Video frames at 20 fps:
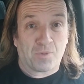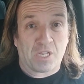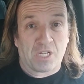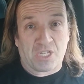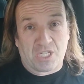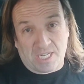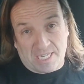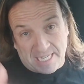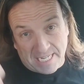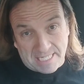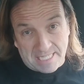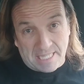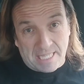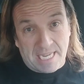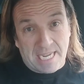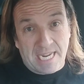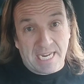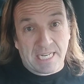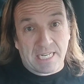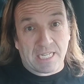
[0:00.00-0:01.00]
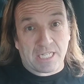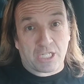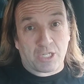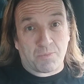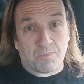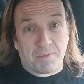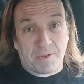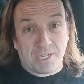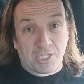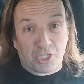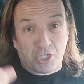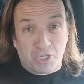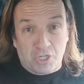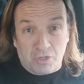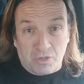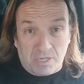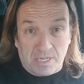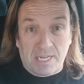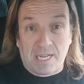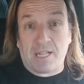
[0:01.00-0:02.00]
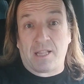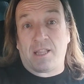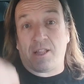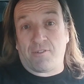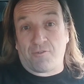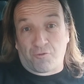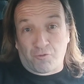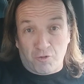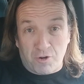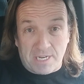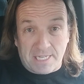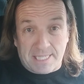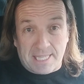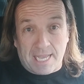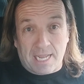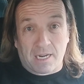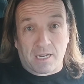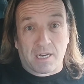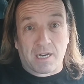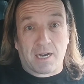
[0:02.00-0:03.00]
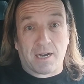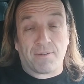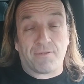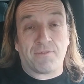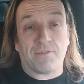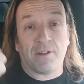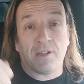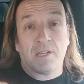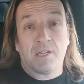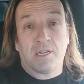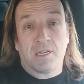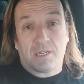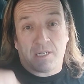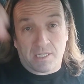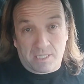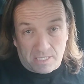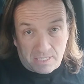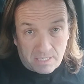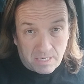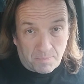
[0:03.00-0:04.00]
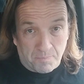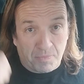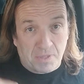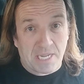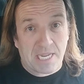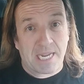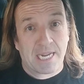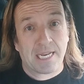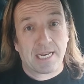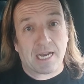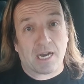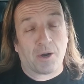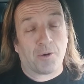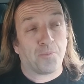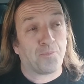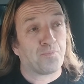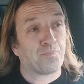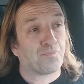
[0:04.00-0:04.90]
to get to the heat dissipation unit, and then freeze that off, dump the heat out.